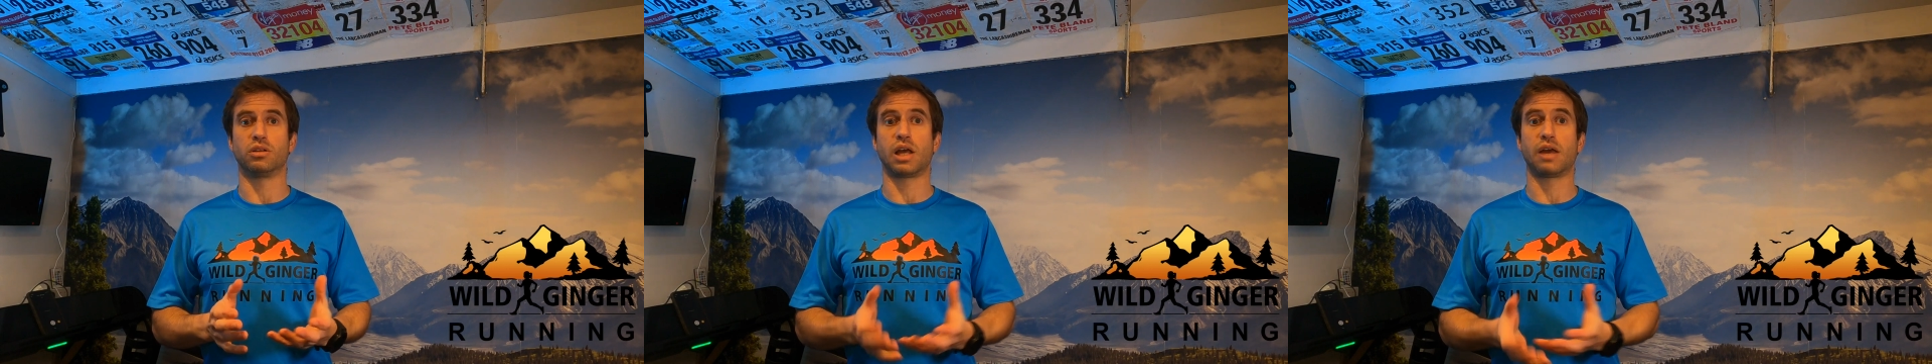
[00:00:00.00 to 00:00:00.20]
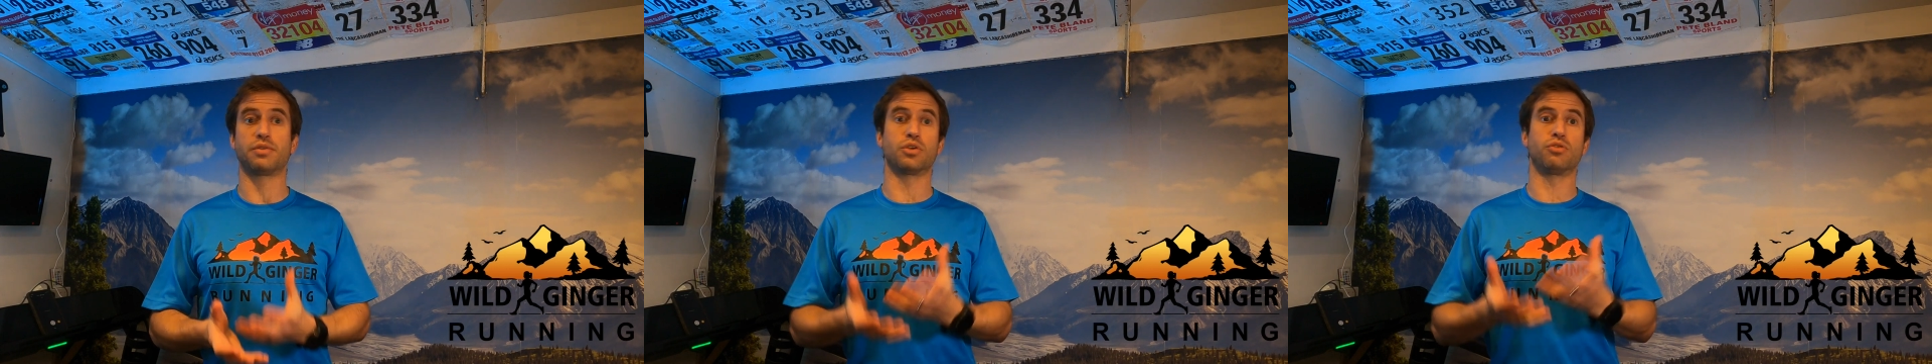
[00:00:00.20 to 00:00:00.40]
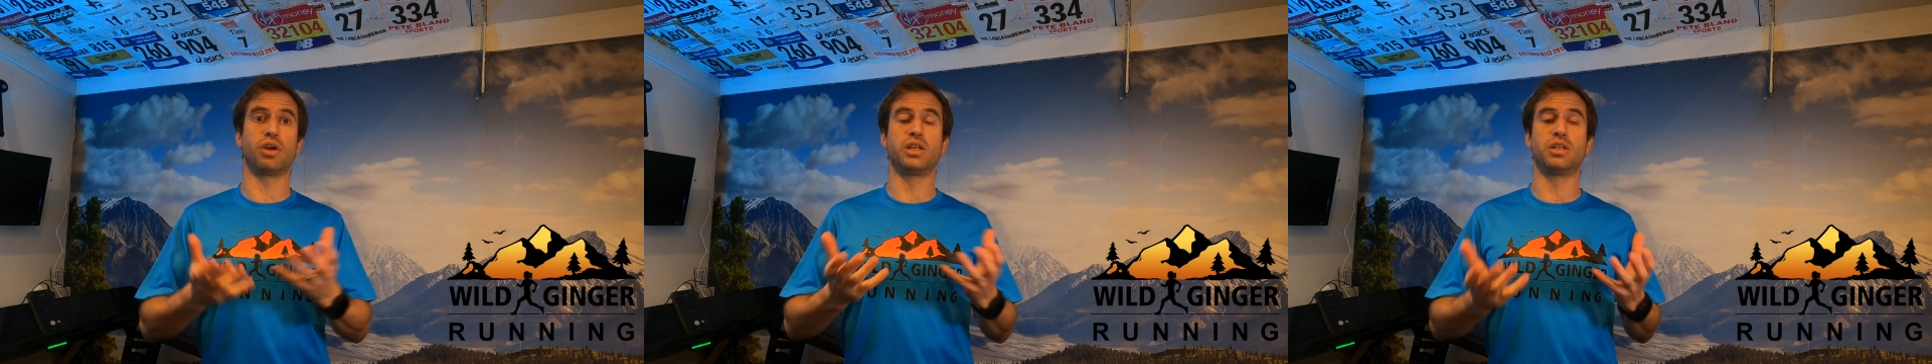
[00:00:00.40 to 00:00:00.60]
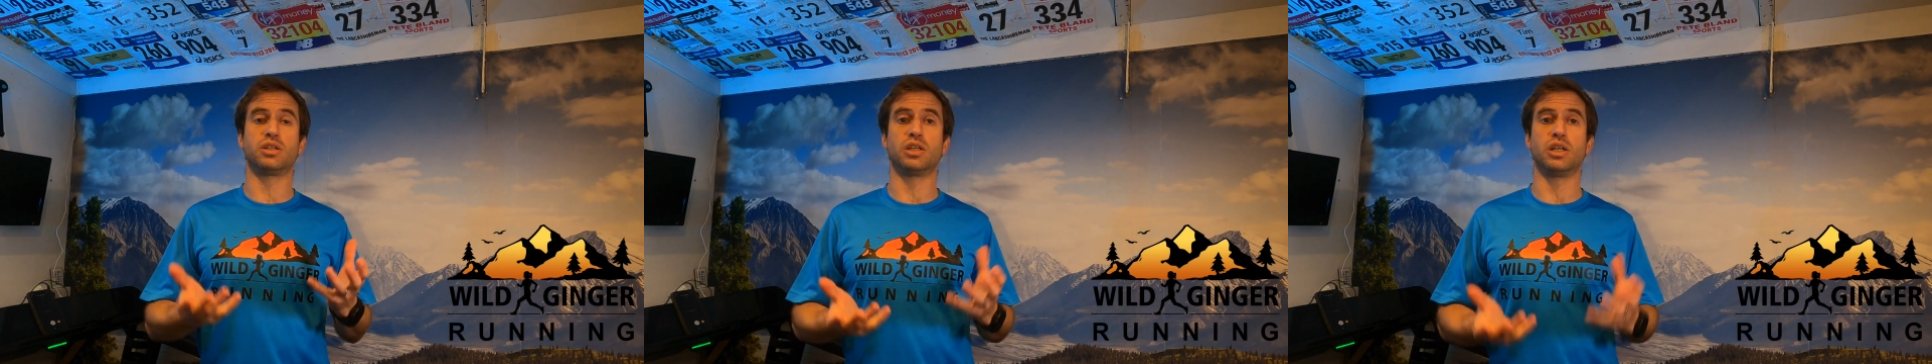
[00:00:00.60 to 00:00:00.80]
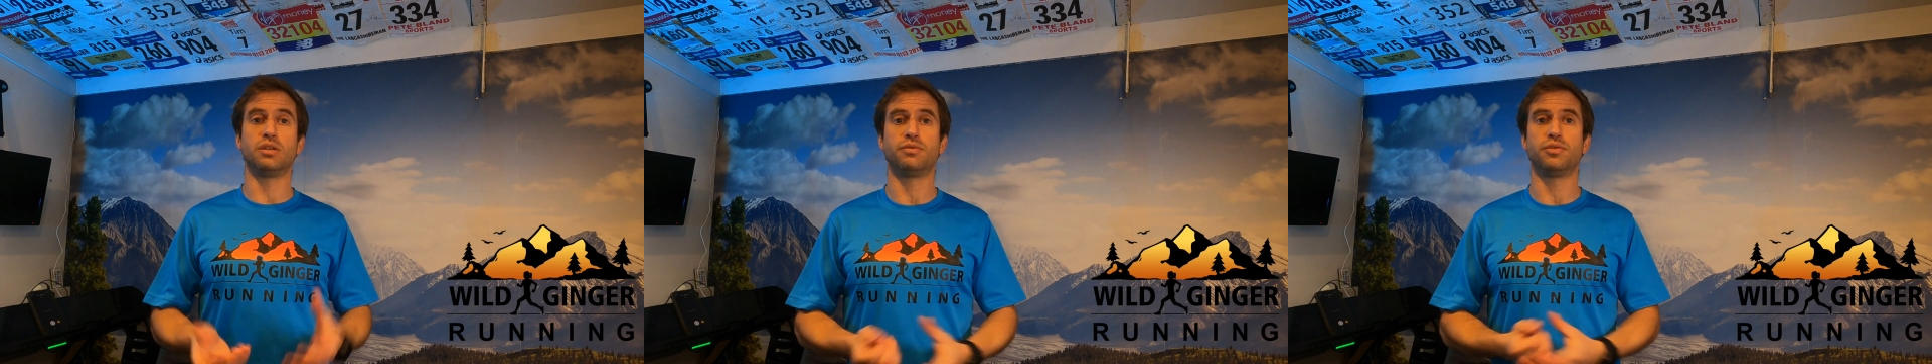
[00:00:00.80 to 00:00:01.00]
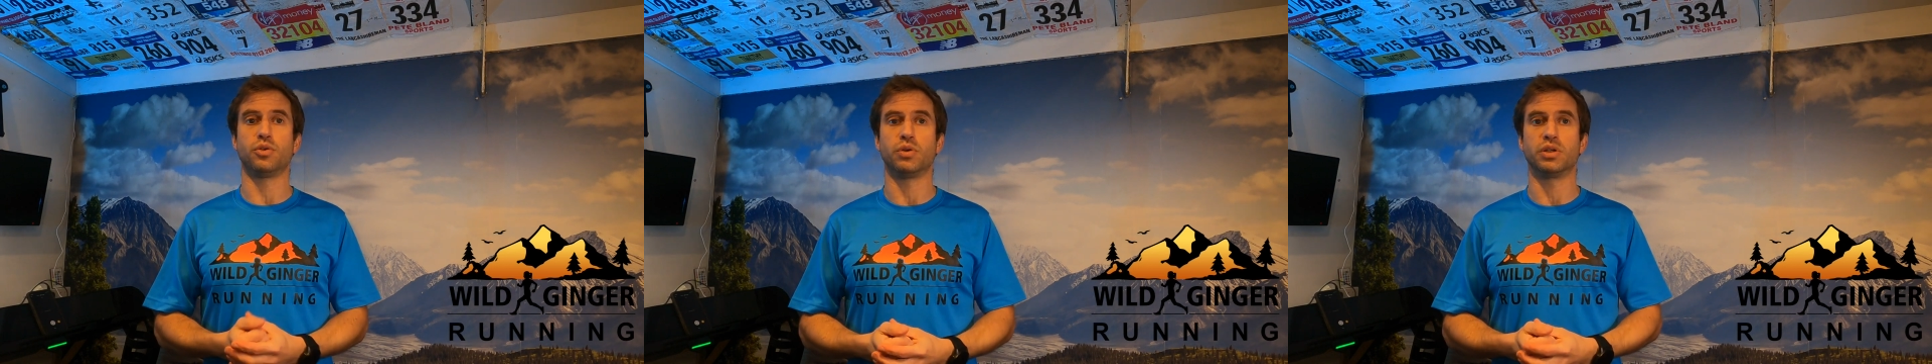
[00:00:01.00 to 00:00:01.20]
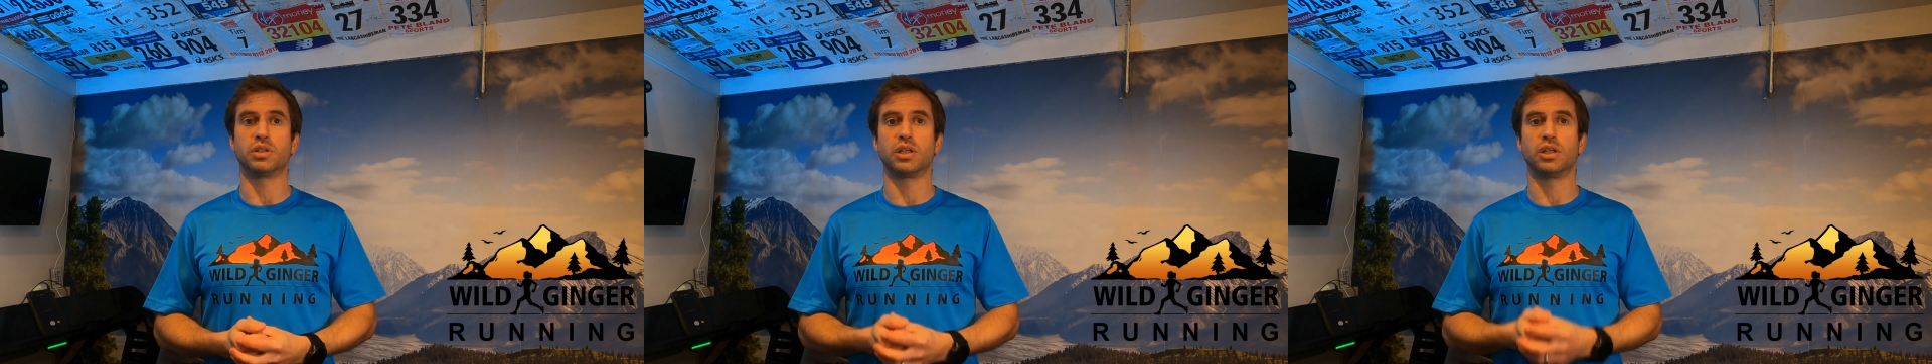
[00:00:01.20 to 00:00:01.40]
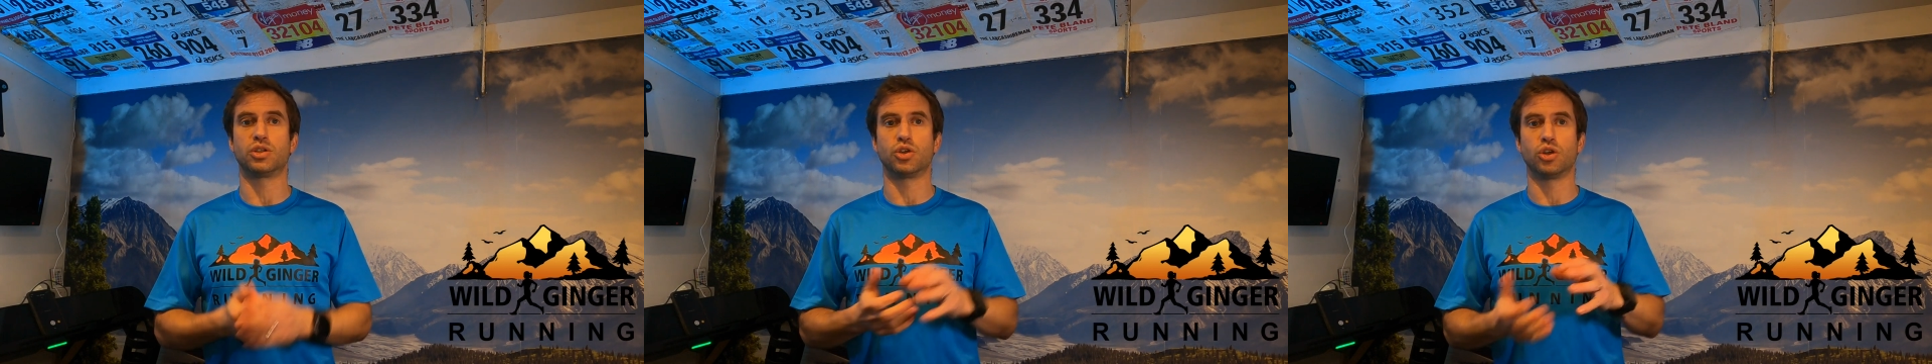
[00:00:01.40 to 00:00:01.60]
have the greatest
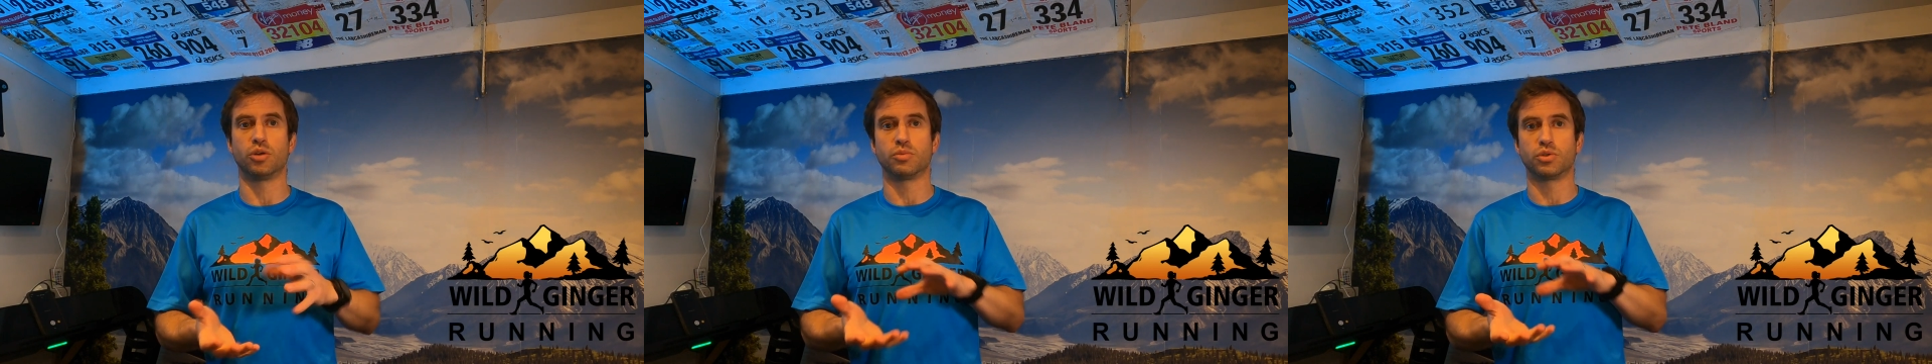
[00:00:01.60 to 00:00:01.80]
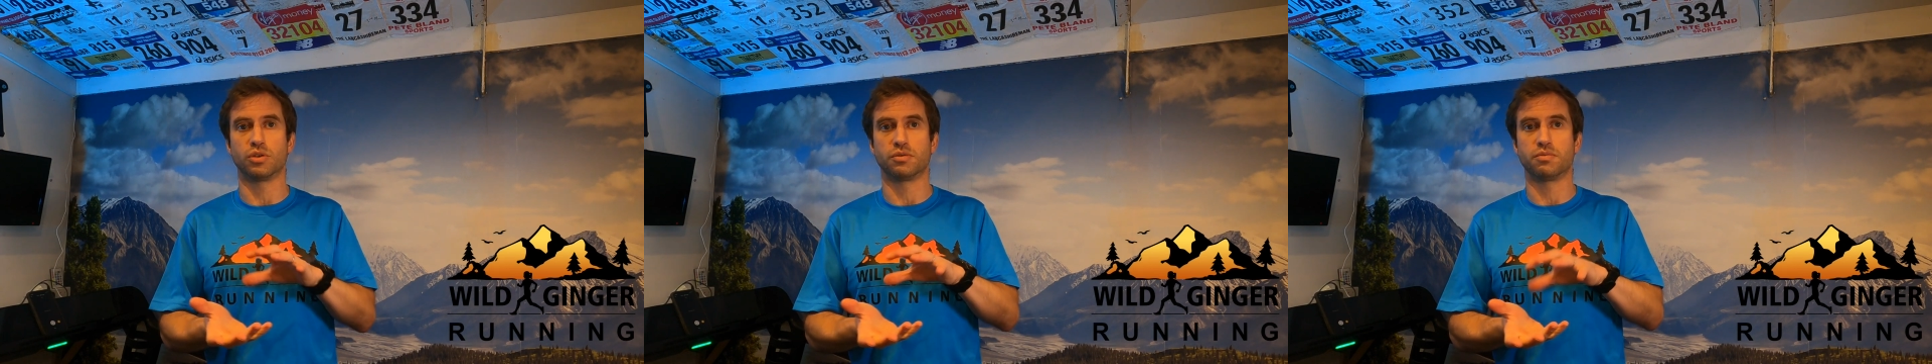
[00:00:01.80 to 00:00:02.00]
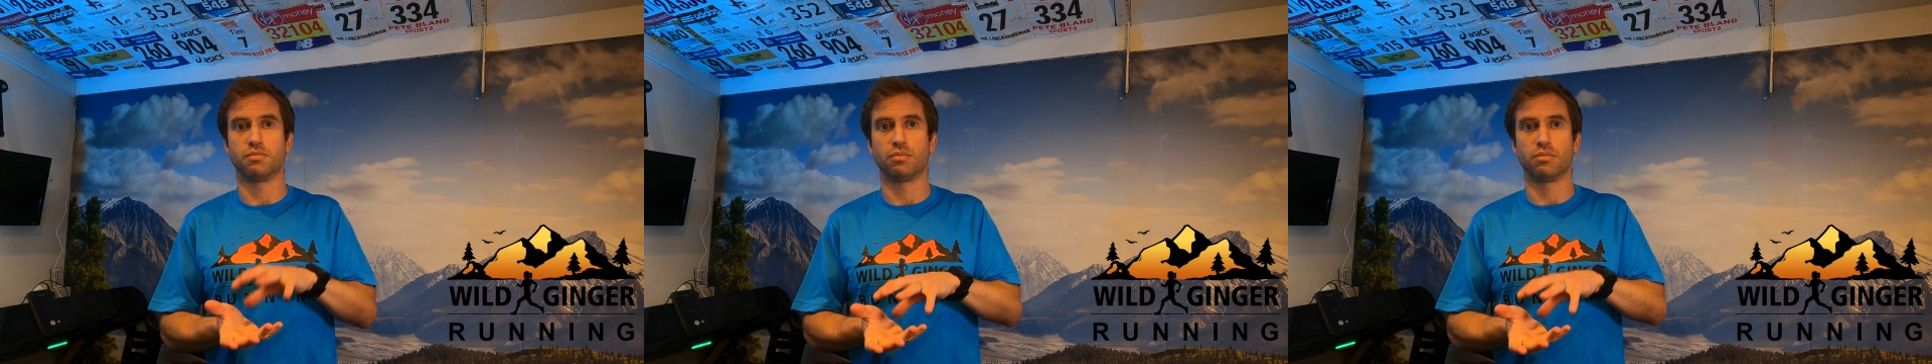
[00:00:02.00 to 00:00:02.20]
influence in terms of